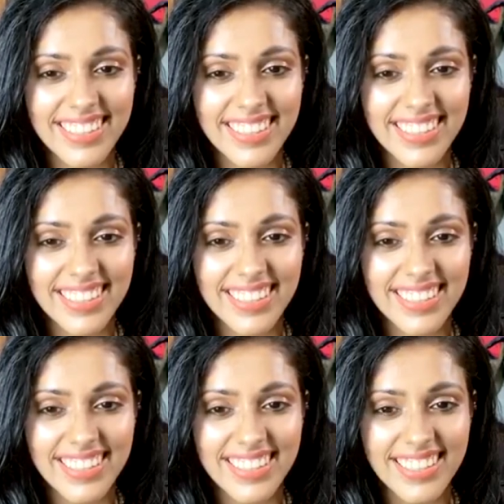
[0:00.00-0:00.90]

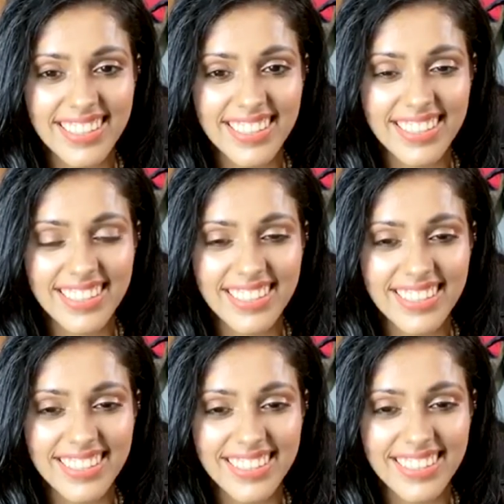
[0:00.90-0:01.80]

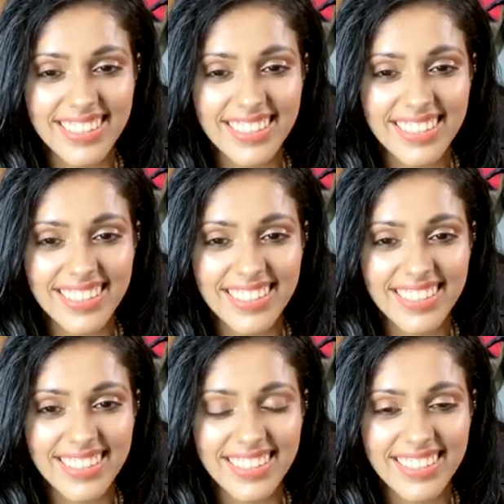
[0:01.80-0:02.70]

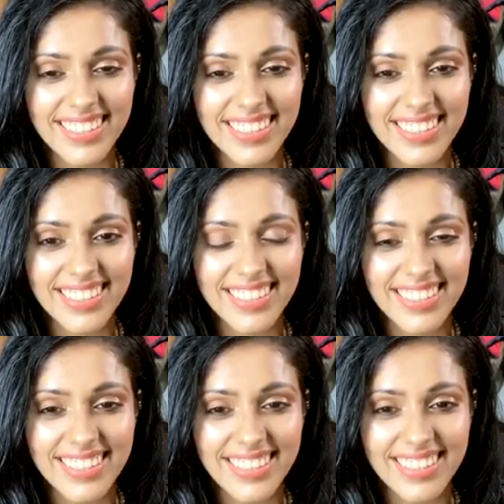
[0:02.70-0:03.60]

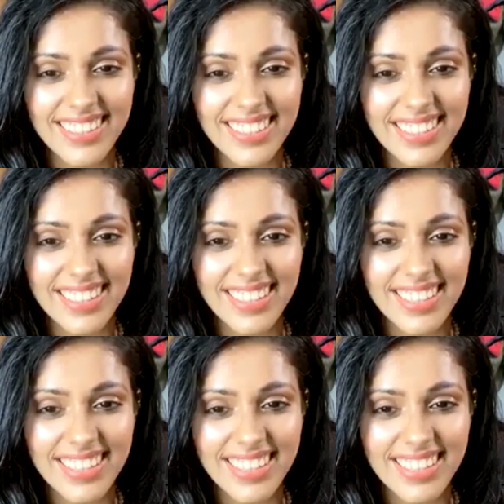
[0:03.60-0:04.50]

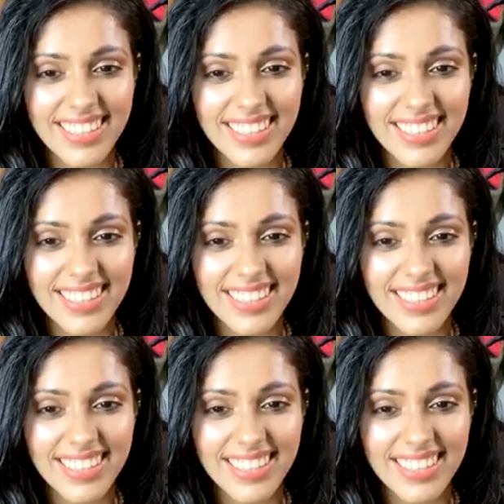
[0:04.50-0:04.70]
[no speech]